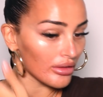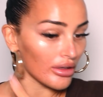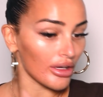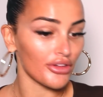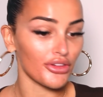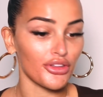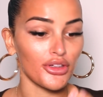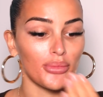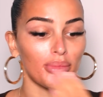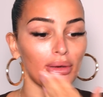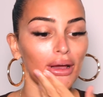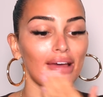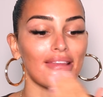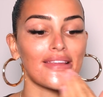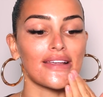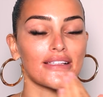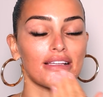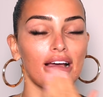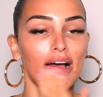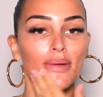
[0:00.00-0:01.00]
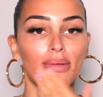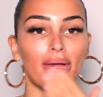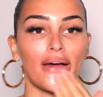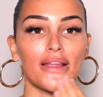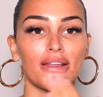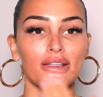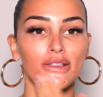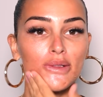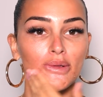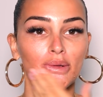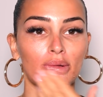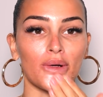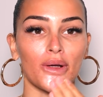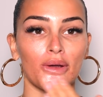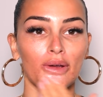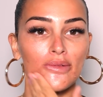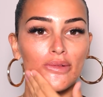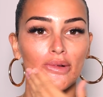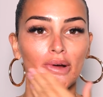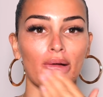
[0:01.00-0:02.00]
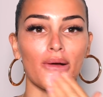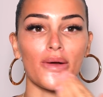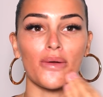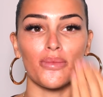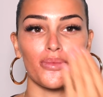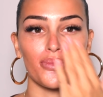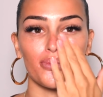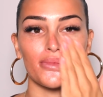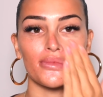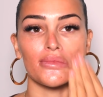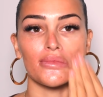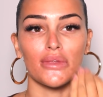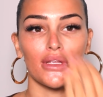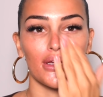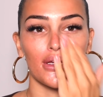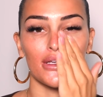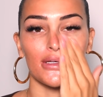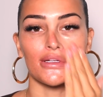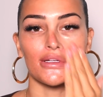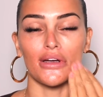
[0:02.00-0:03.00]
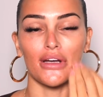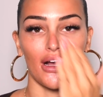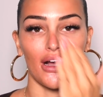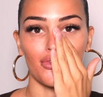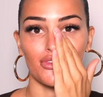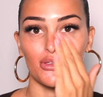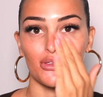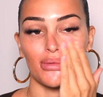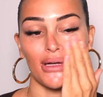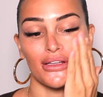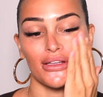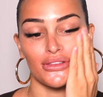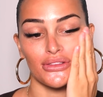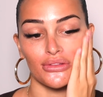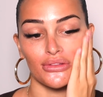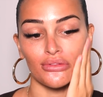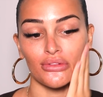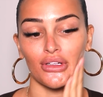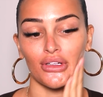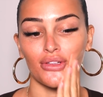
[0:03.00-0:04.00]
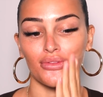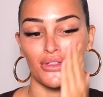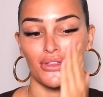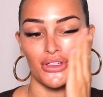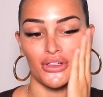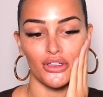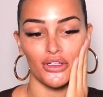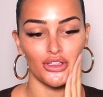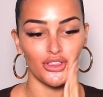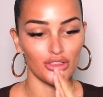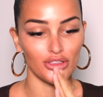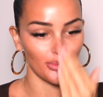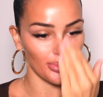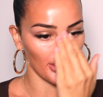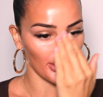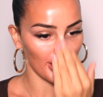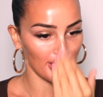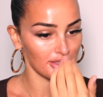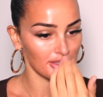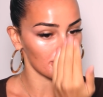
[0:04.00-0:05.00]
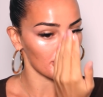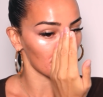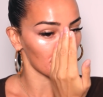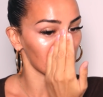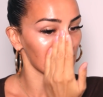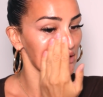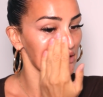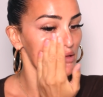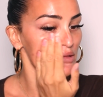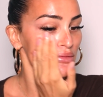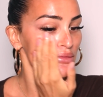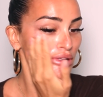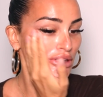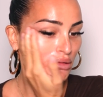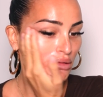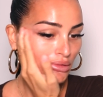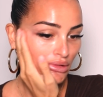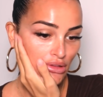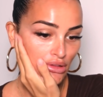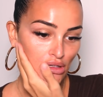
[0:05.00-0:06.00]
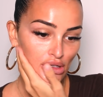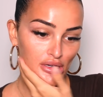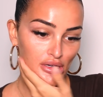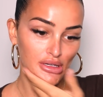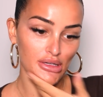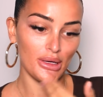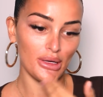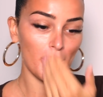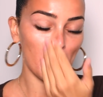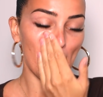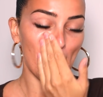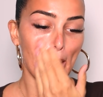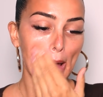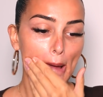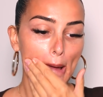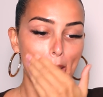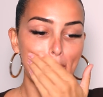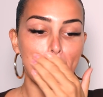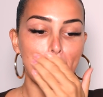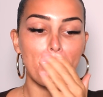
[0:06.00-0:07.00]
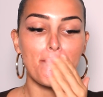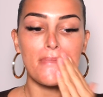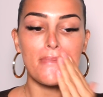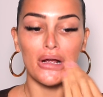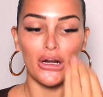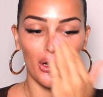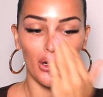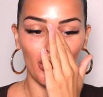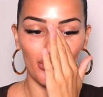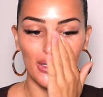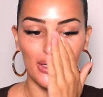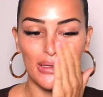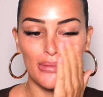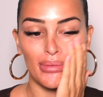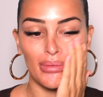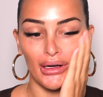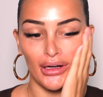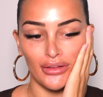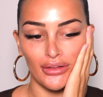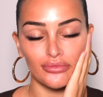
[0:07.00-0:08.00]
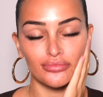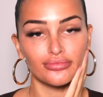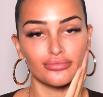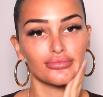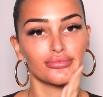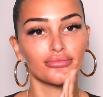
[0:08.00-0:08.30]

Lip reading: I apply this all over. You don't have to apply this all over, you can just apply it to the places where you want to look glowy, but